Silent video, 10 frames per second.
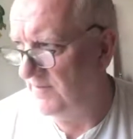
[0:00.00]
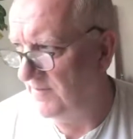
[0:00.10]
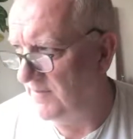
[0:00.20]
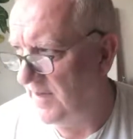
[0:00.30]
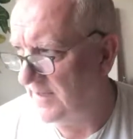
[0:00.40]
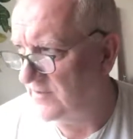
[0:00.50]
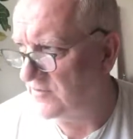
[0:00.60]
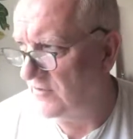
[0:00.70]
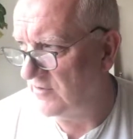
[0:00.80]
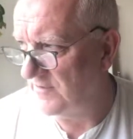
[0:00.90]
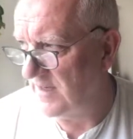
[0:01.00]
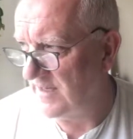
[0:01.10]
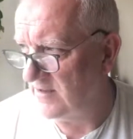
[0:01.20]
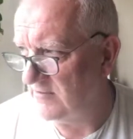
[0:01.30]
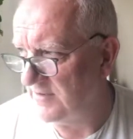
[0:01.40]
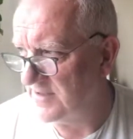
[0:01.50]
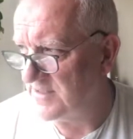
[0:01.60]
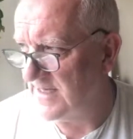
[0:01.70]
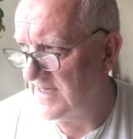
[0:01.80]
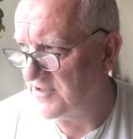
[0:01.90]
mind control, if you like, or
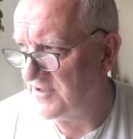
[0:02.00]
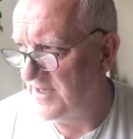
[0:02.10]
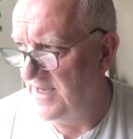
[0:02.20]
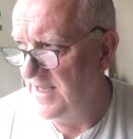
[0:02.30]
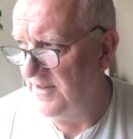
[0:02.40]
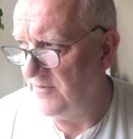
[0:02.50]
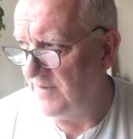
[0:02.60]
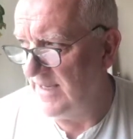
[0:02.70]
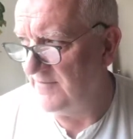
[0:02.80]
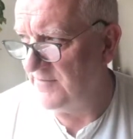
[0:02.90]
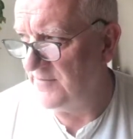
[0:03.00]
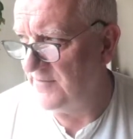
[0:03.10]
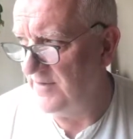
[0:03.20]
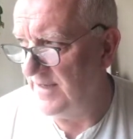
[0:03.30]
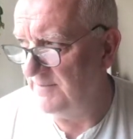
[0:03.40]
enunciation, that we have to